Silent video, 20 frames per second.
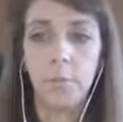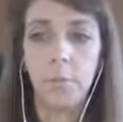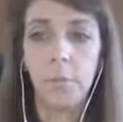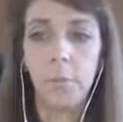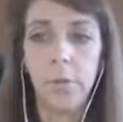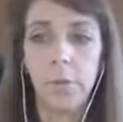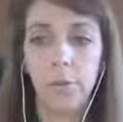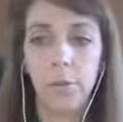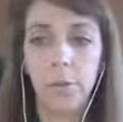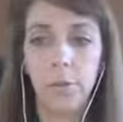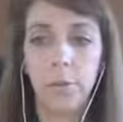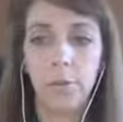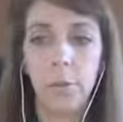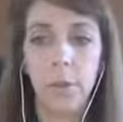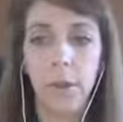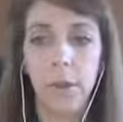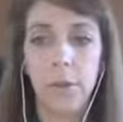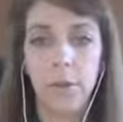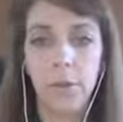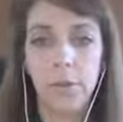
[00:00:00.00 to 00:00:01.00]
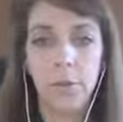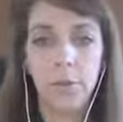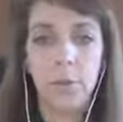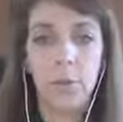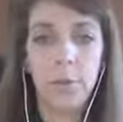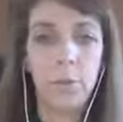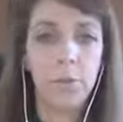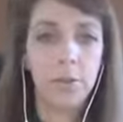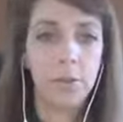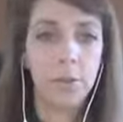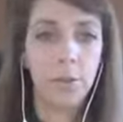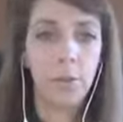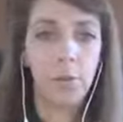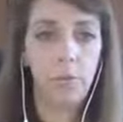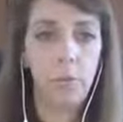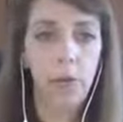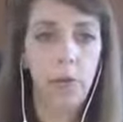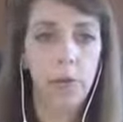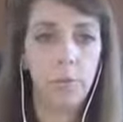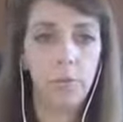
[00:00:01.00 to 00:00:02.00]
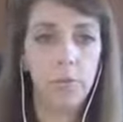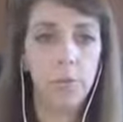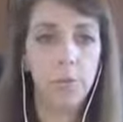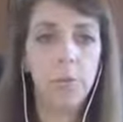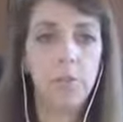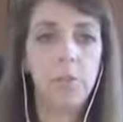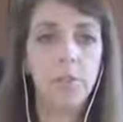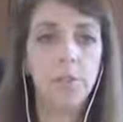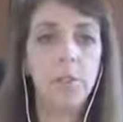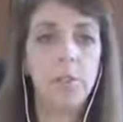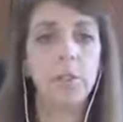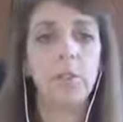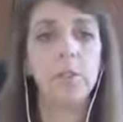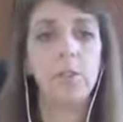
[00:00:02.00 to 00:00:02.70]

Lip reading: be able to allow you to do them as no follow, so that